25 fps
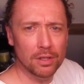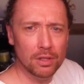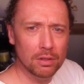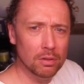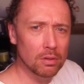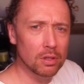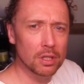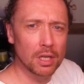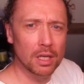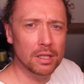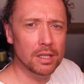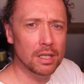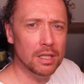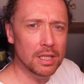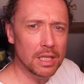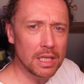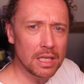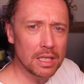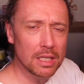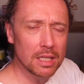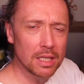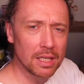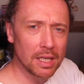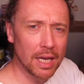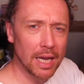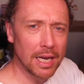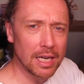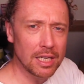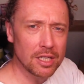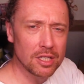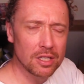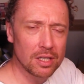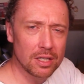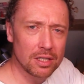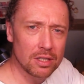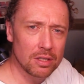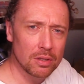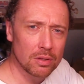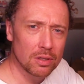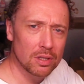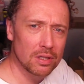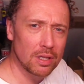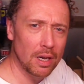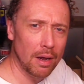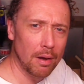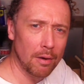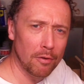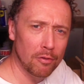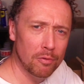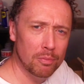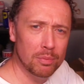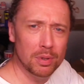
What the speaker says: You're going to need to gauge this yourself.